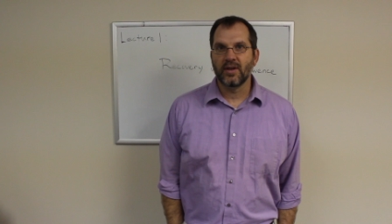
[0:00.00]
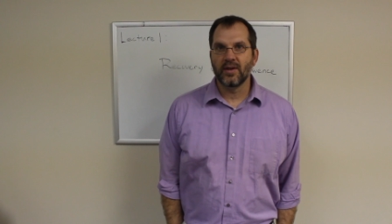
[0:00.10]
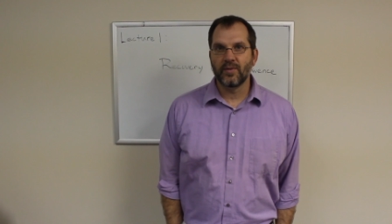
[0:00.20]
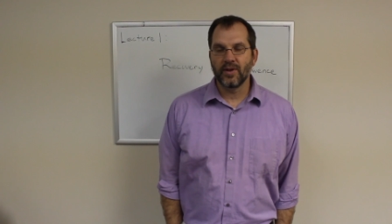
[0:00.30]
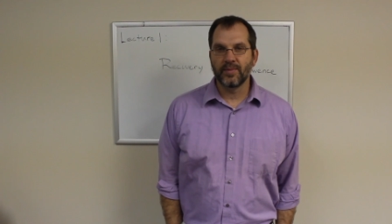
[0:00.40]

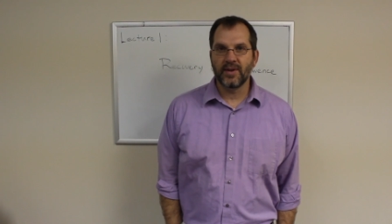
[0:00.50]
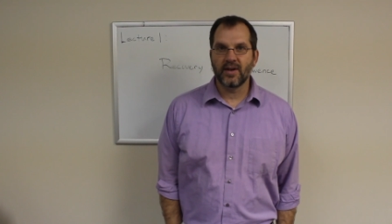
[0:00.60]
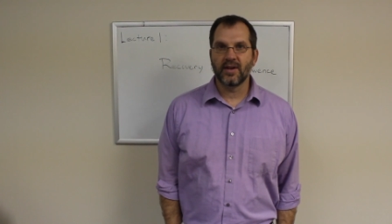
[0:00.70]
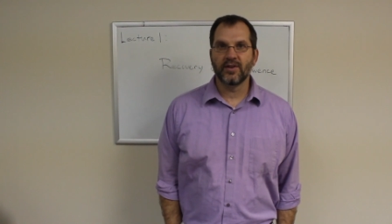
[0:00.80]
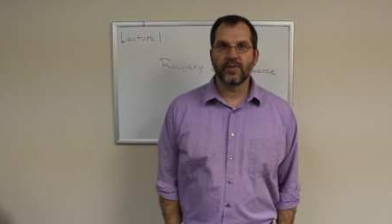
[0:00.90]
and really be
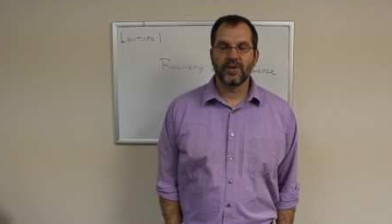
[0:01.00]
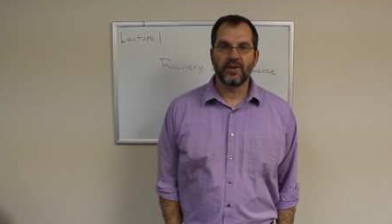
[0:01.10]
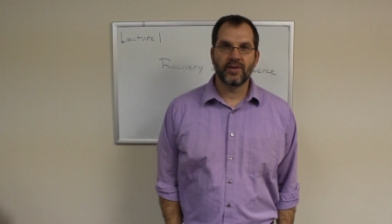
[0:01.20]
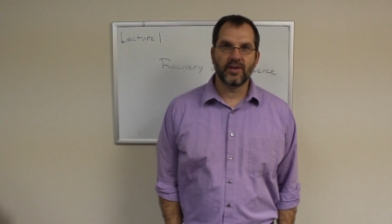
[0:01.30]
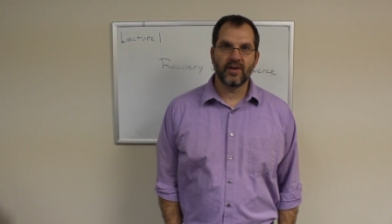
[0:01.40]
honest
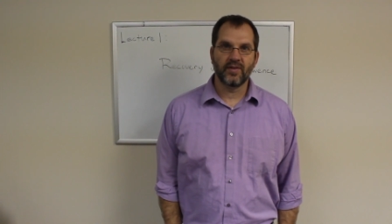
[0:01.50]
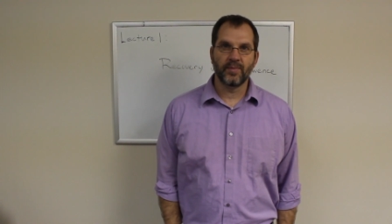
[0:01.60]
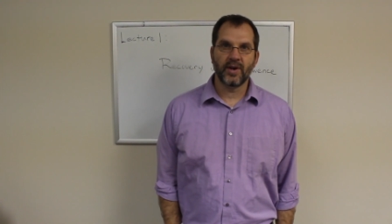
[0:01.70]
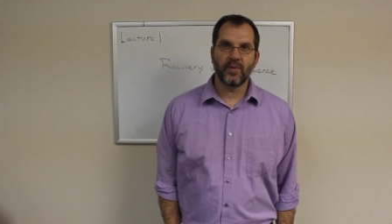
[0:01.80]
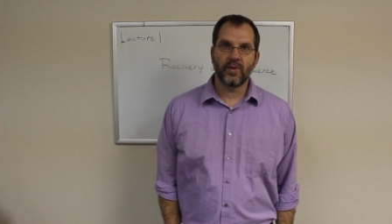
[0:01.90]
with yourself
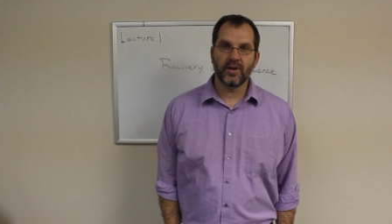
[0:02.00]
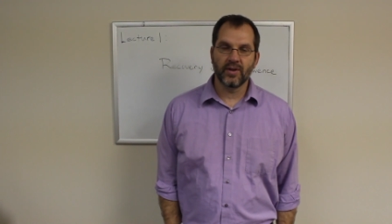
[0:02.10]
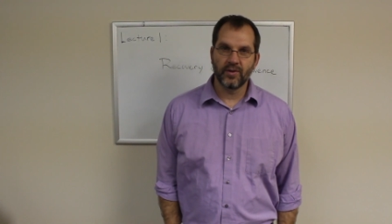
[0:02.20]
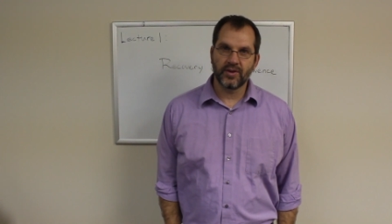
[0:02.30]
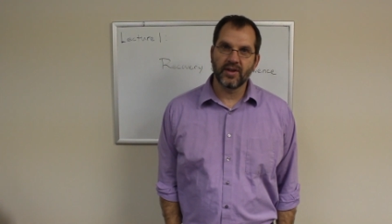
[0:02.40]
about
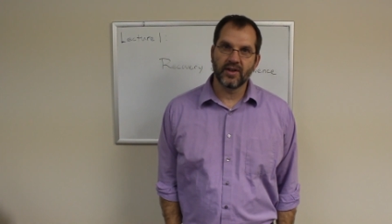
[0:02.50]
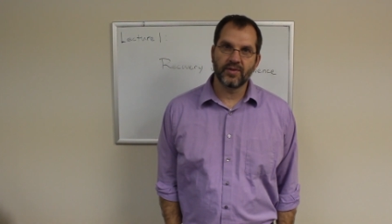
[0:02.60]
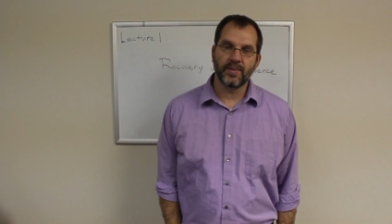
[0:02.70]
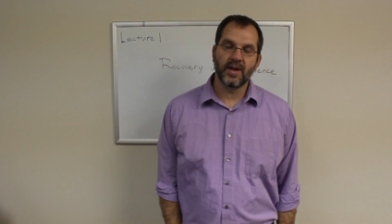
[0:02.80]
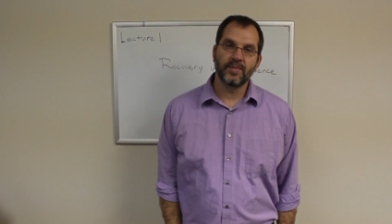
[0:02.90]
what those
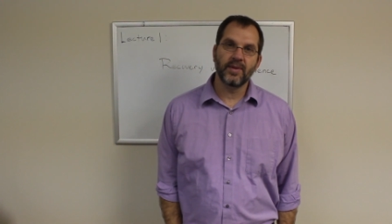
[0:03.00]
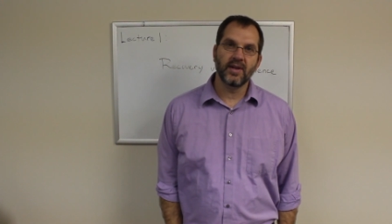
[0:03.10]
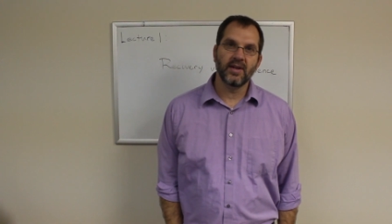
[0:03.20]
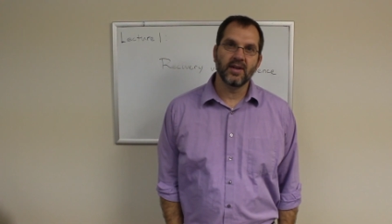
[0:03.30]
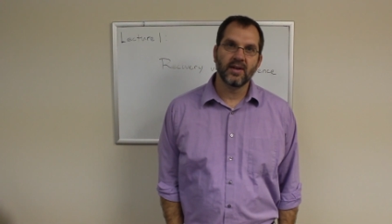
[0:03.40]
things might
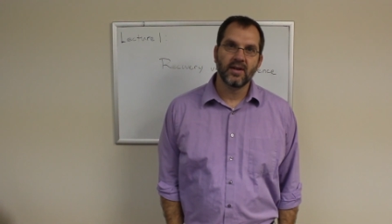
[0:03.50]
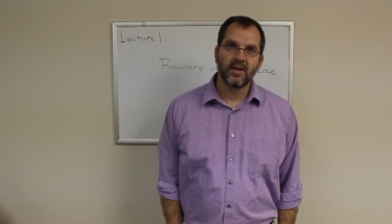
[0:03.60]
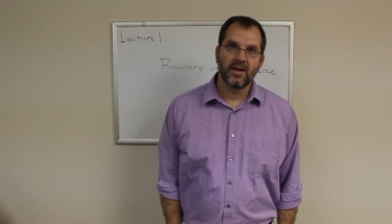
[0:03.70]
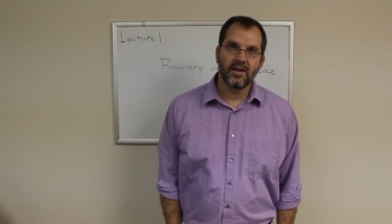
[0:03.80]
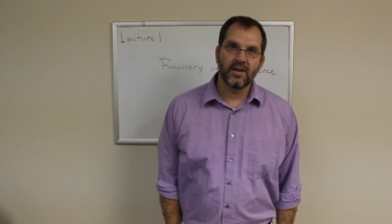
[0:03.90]
be,
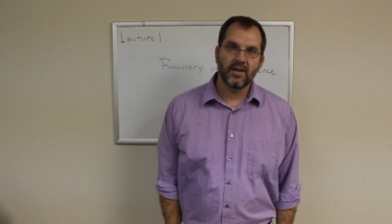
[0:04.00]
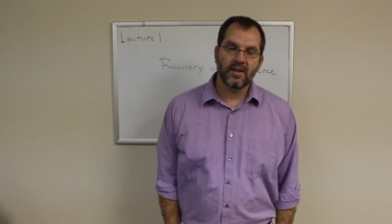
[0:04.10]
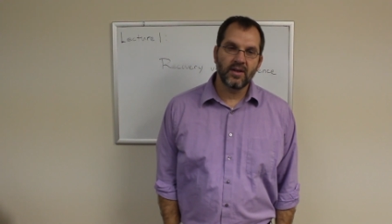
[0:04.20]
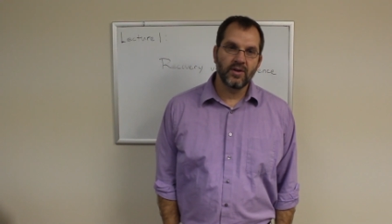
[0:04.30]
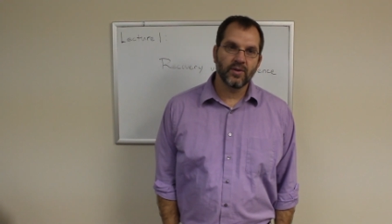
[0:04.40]
I think
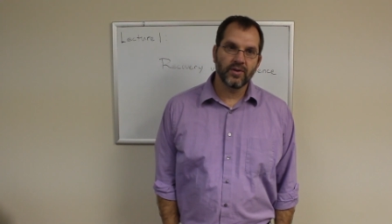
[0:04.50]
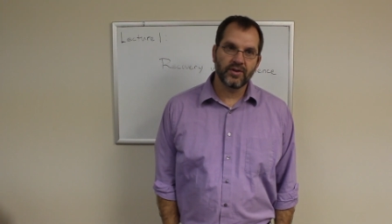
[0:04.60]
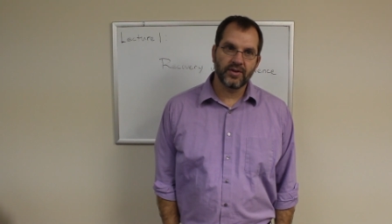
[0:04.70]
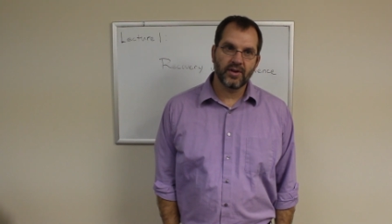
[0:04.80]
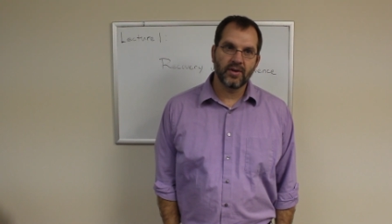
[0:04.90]
that you'll
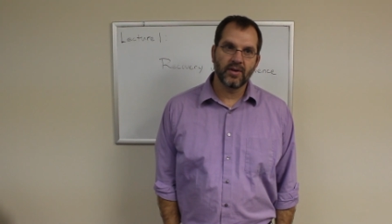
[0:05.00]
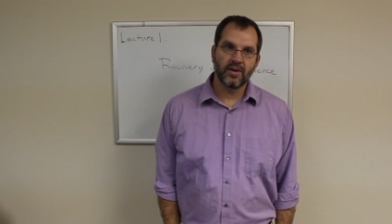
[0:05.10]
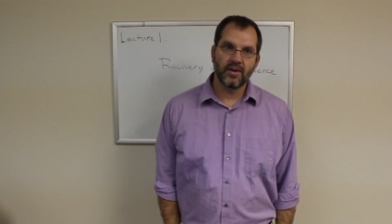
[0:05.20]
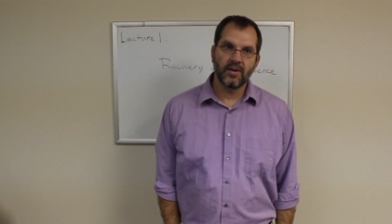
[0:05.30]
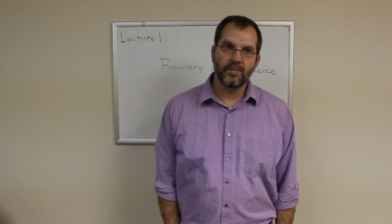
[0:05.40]
start
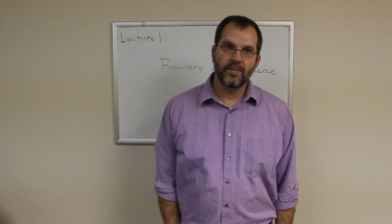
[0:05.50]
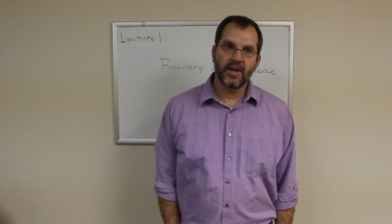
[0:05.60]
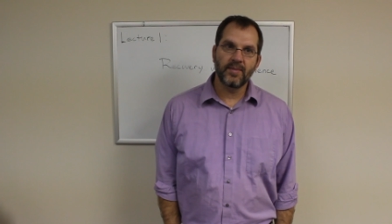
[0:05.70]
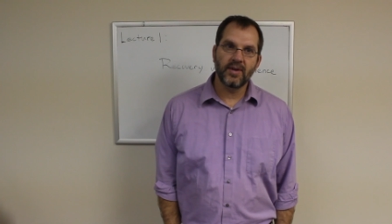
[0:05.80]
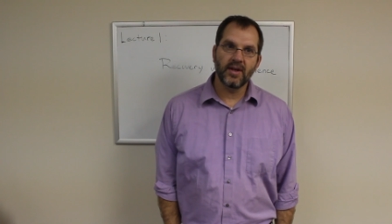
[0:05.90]

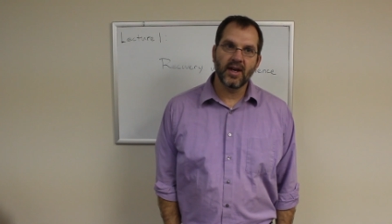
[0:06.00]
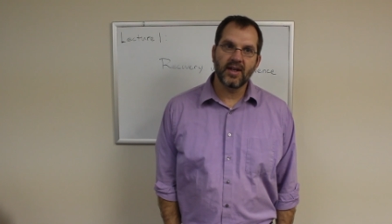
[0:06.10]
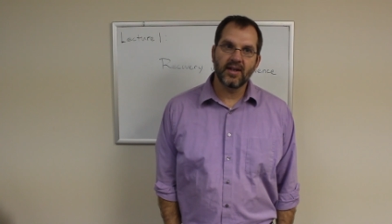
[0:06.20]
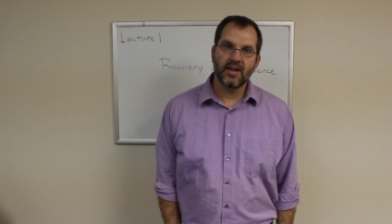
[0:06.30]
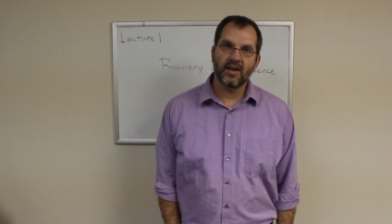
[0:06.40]
maybe
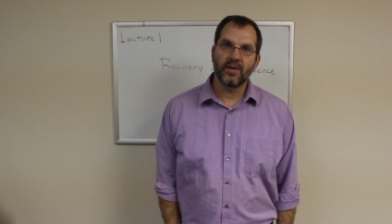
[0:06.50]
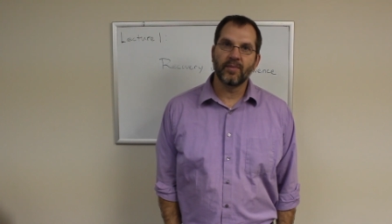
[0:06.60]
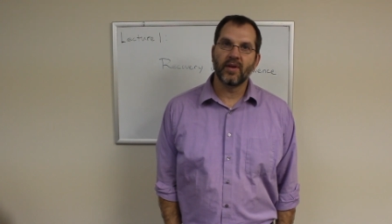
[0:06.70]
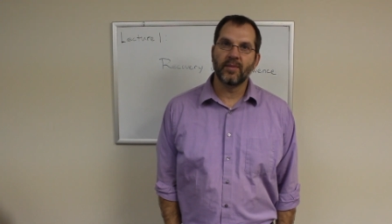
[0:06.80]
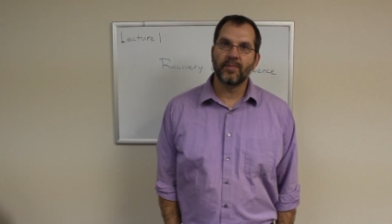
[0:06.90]
heading down